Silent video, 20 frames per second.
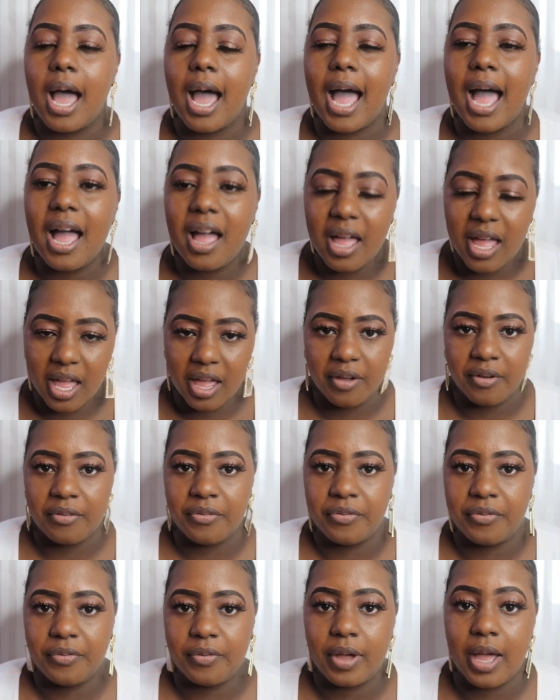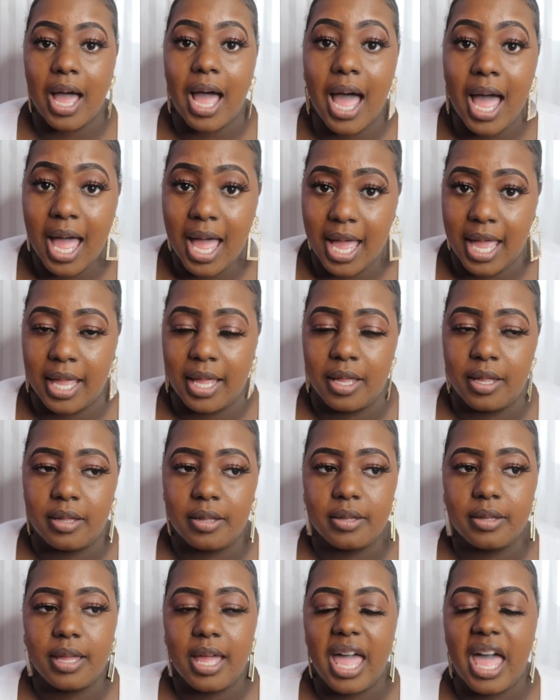I
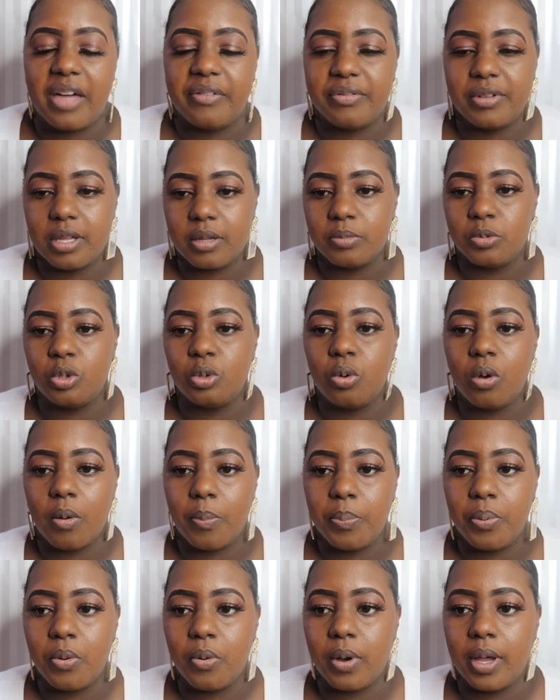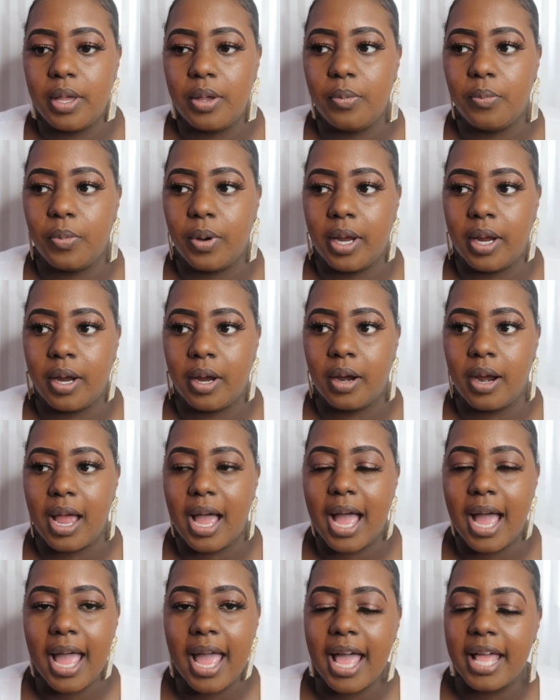have come to a point where
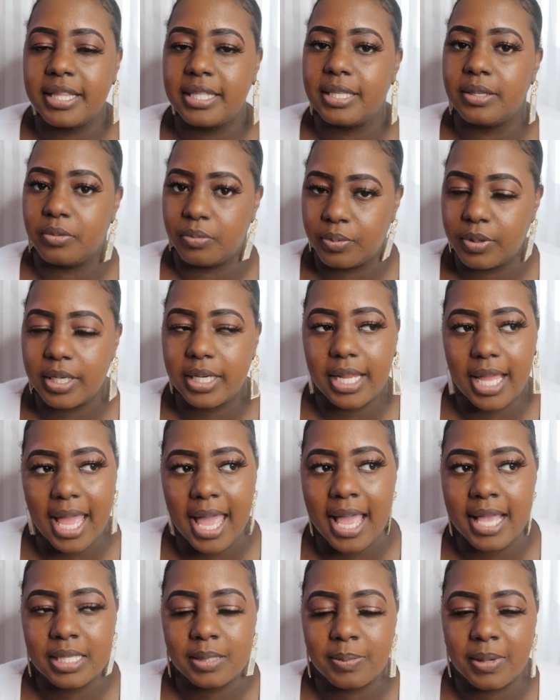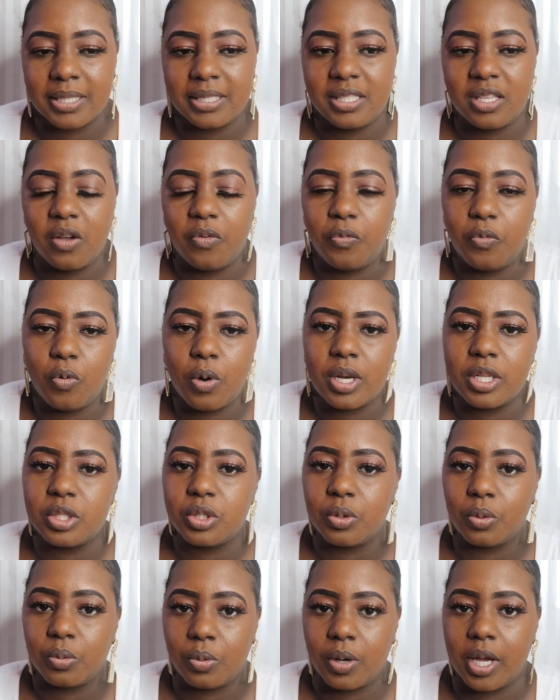I had to really ask myself, what
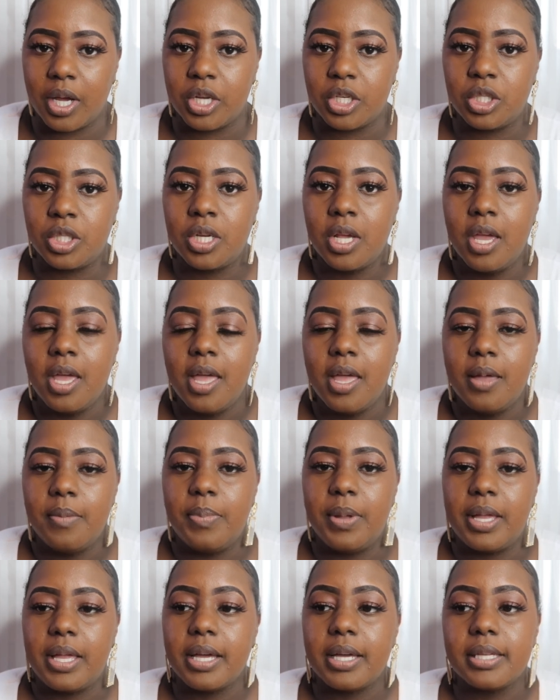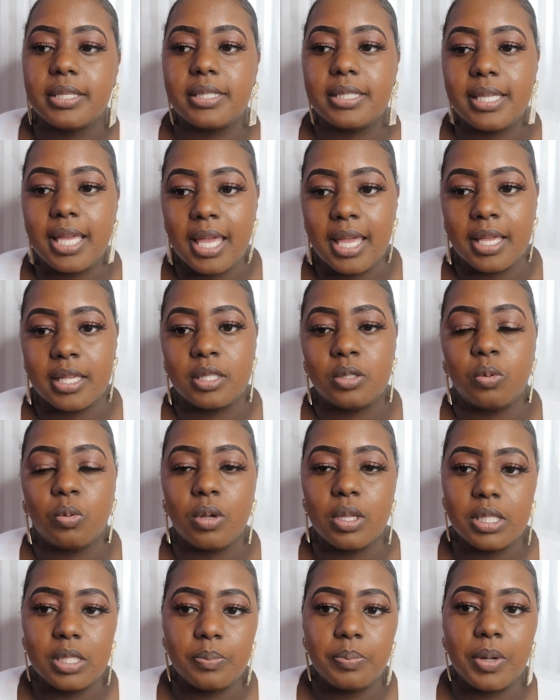is the rush? Because yes,
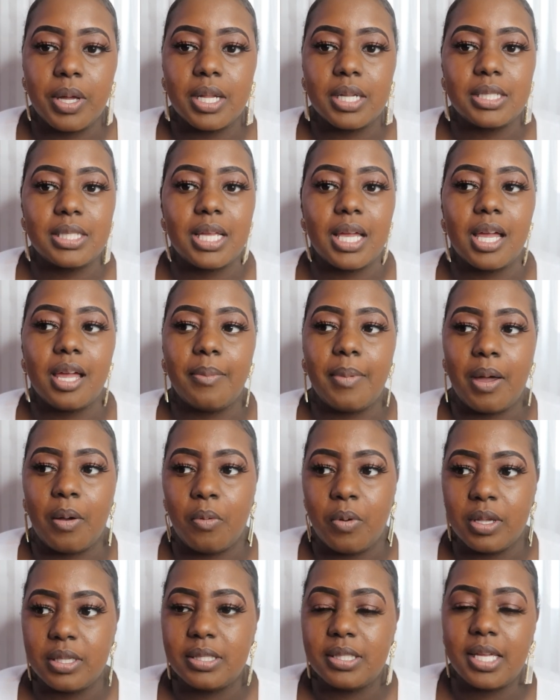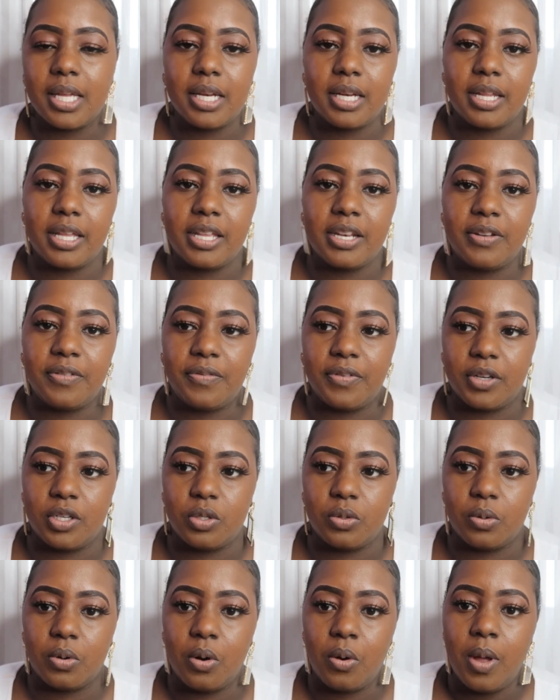once upon a time I was dating an
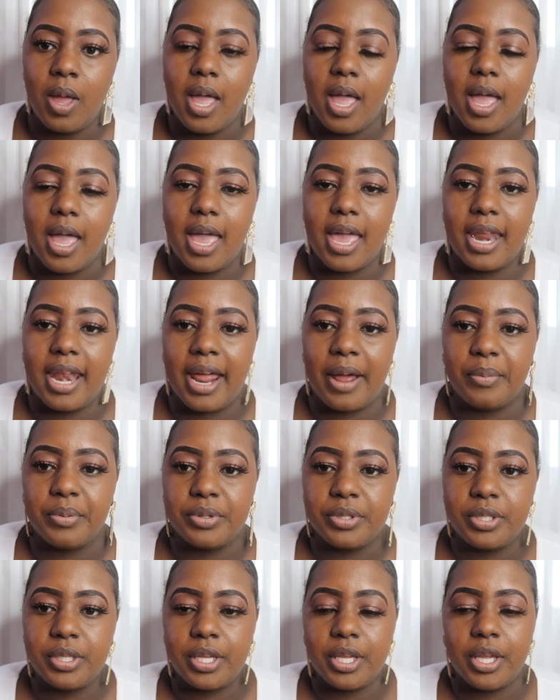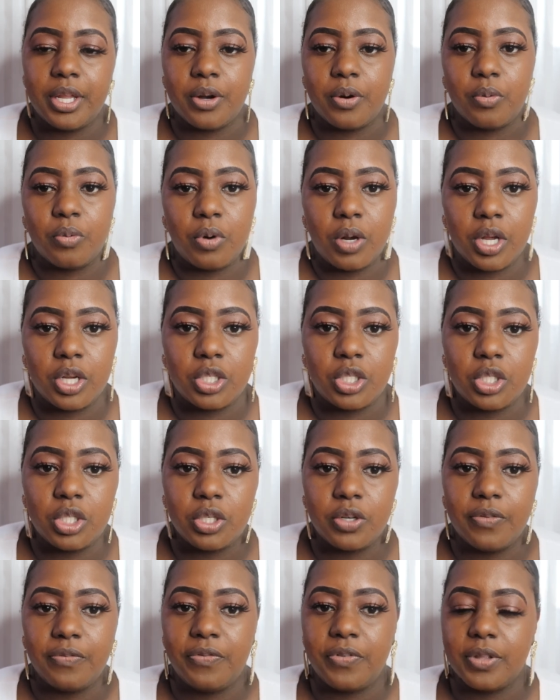individual and I was in a
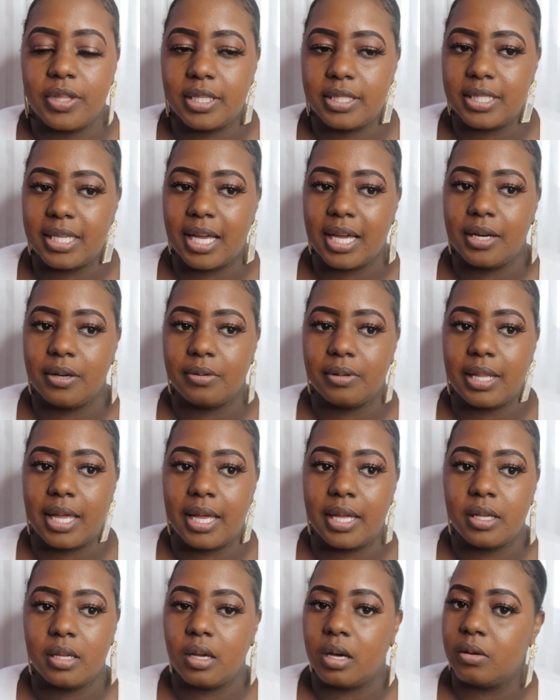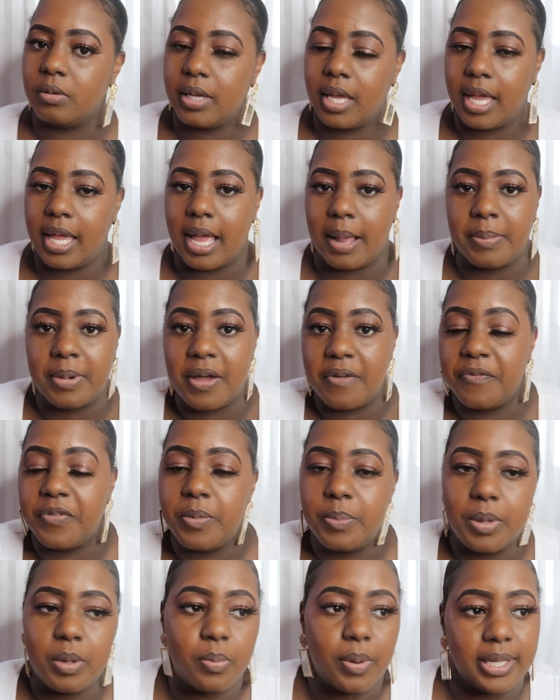rush for the title. Like, okay, I'm not going
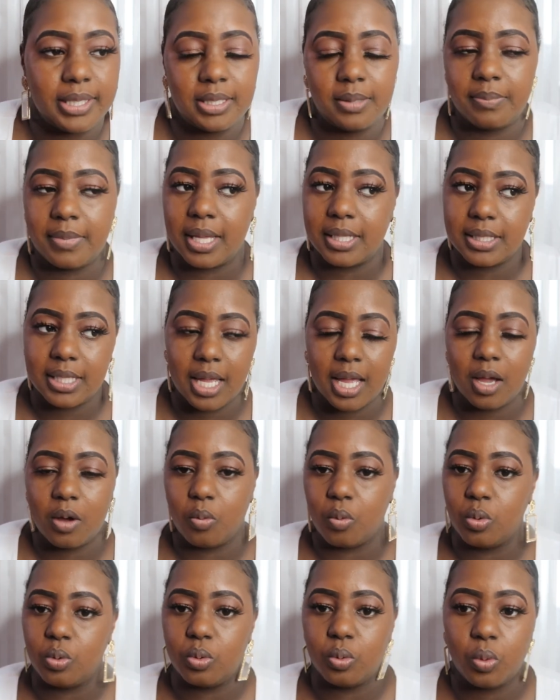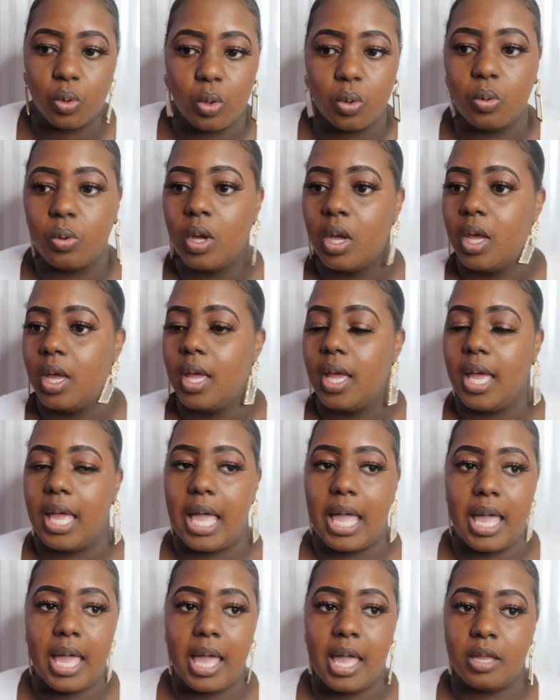to be wasting my time, woo woo,
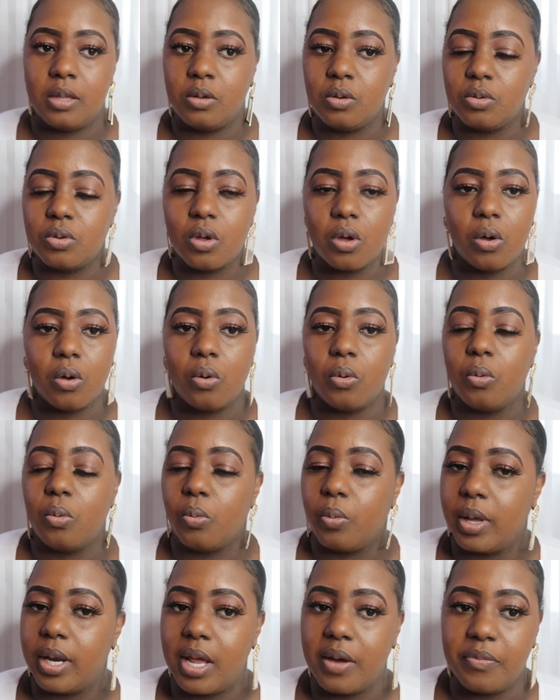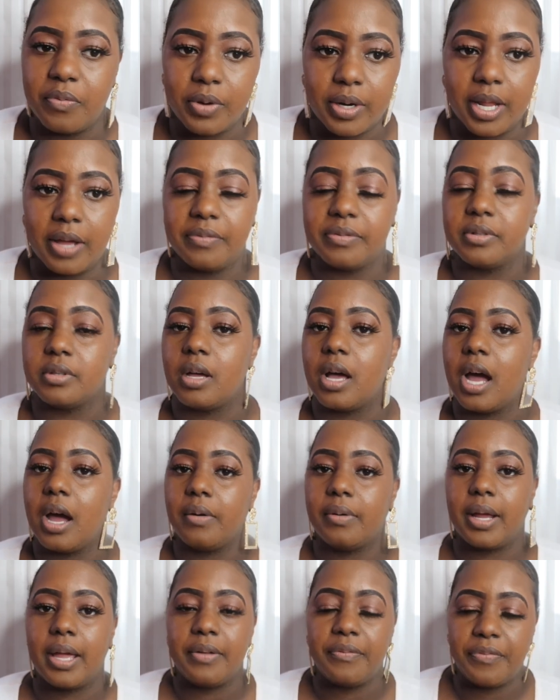and you know, whatever, whatever.
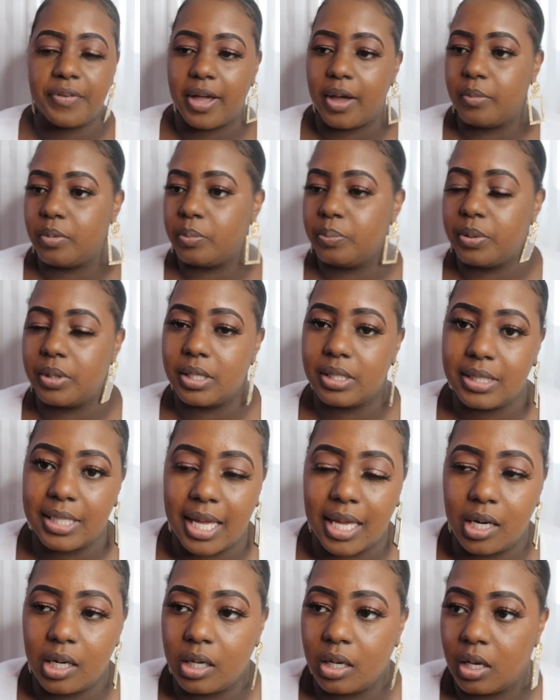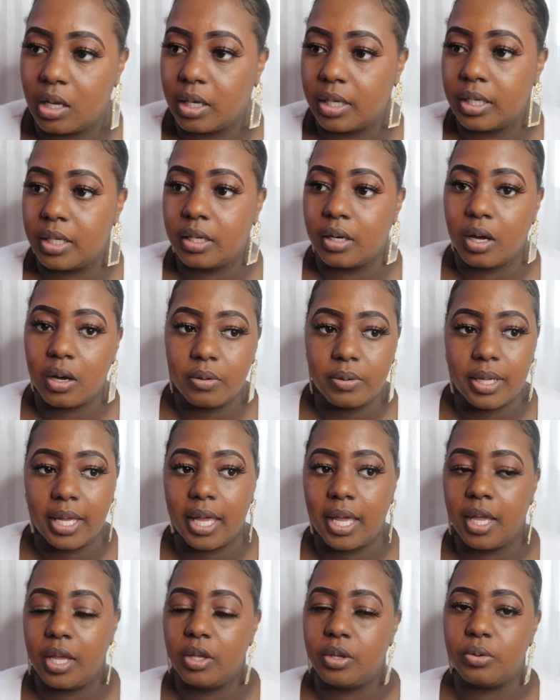All right, fine, we put a title on it.
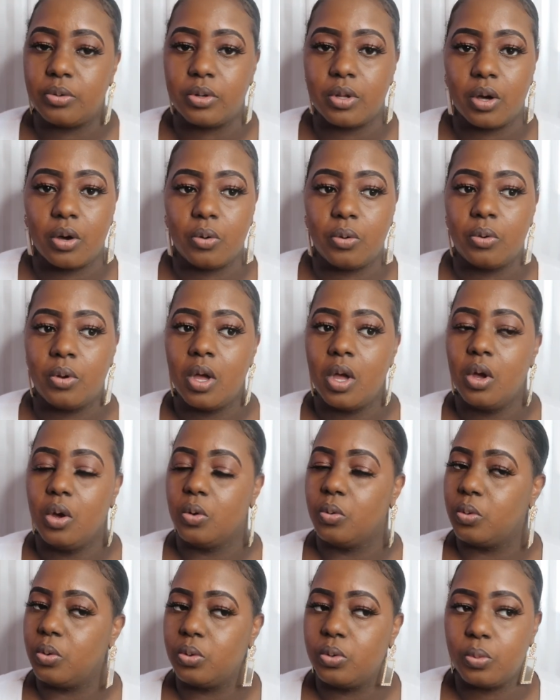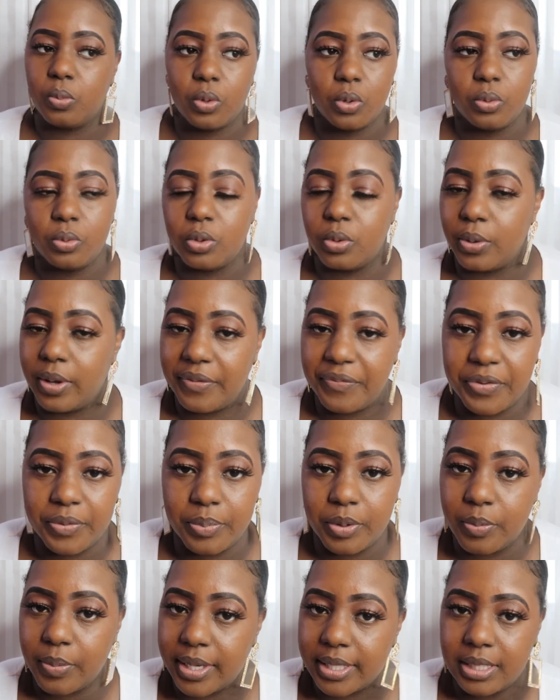Okay, you know, woo woo, you ain't going
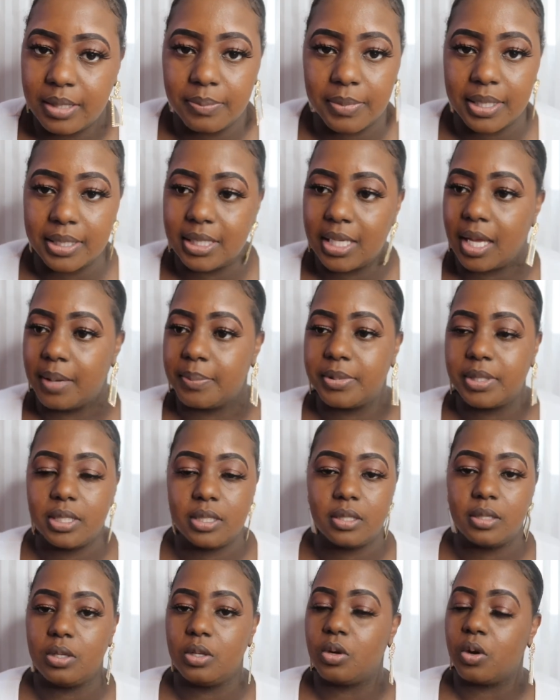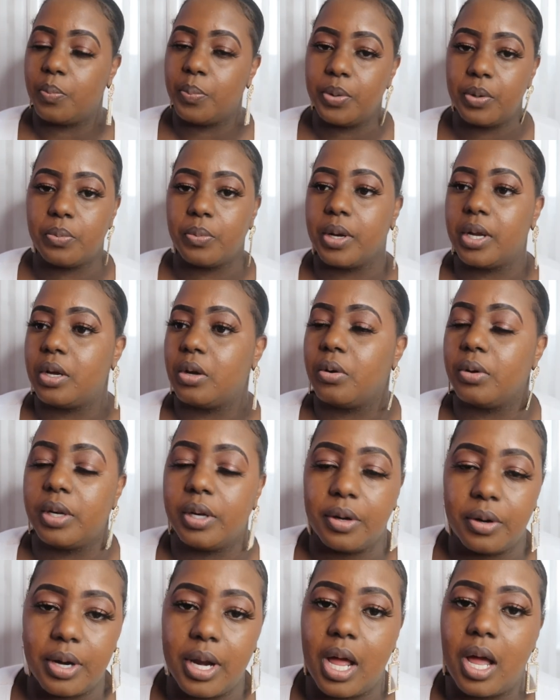to be wasting my time. It's either you're going to put a ring on
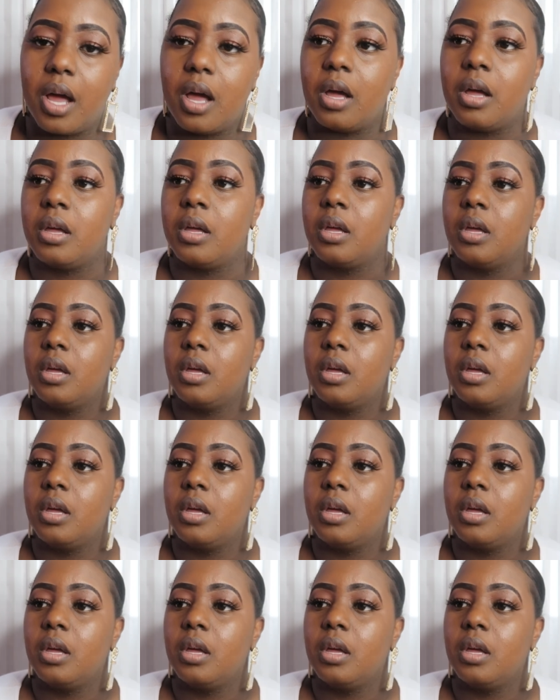it or not.